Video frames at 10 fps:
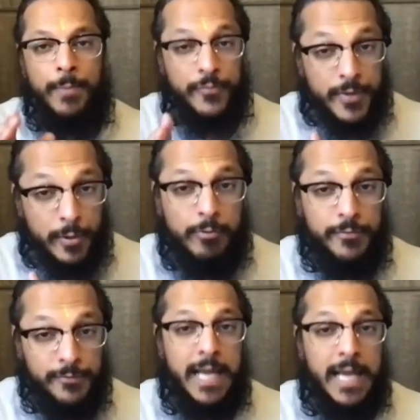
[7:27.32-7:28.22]
but for the
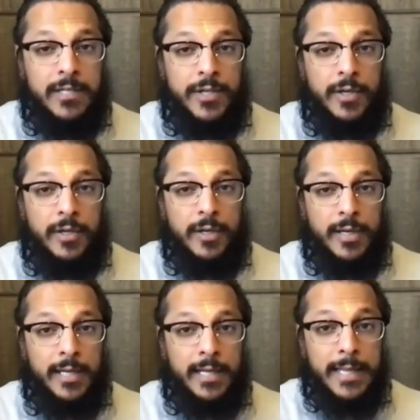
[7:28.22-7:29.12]
reflector,
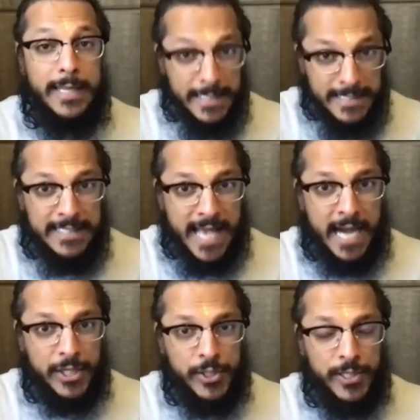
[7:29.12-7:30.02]
this is
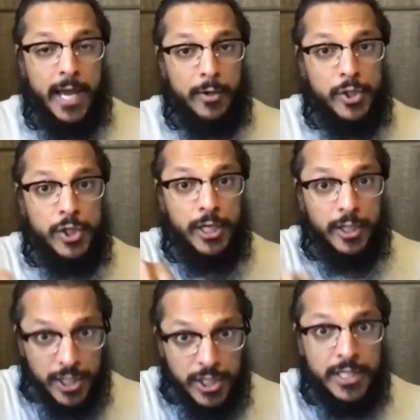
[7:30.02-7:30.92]
actually how Sri
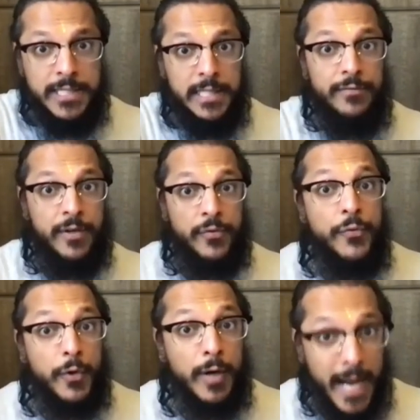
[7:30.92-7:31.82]
Krishna is living
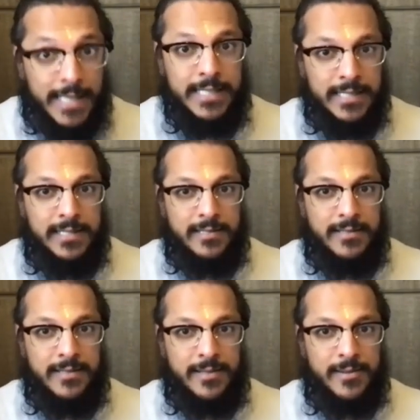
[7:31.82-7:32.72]
for
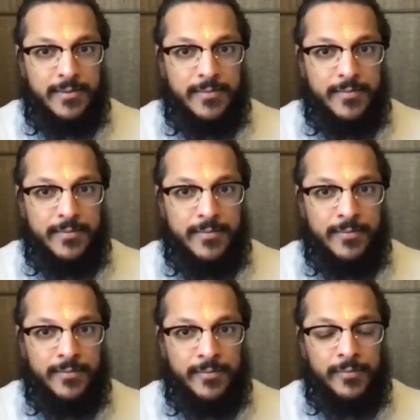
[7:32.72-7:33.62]
us.
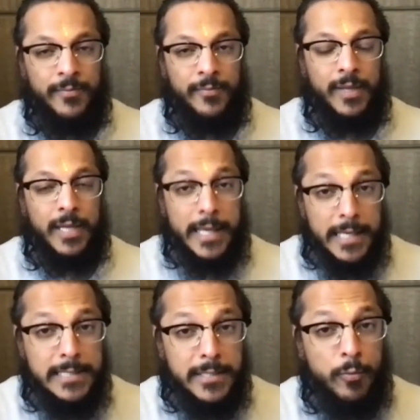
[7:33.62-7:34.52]

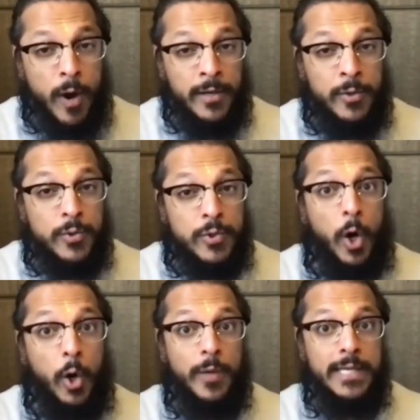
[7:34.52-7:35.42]
He's the one who's
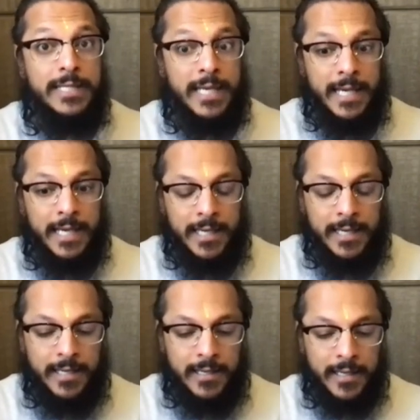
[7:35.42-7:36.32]
always
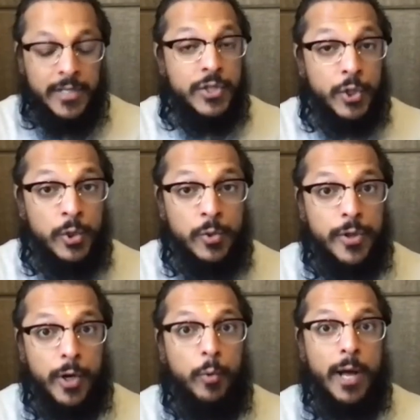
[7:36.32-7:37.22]
concerned
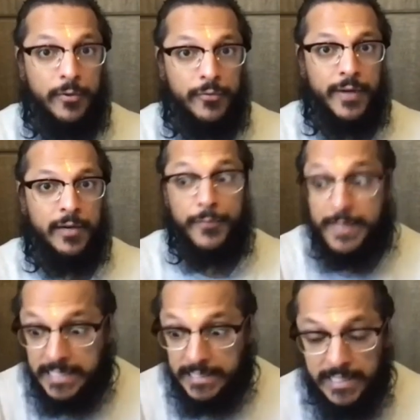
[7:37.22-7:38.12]
with our welfare,
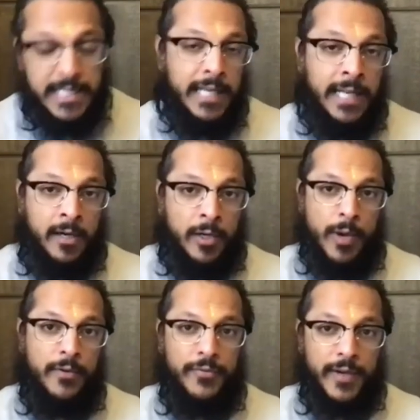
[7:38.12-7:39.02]
facilitating our
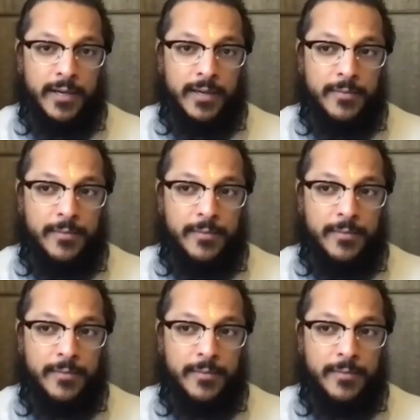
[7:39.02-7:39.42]
welfare.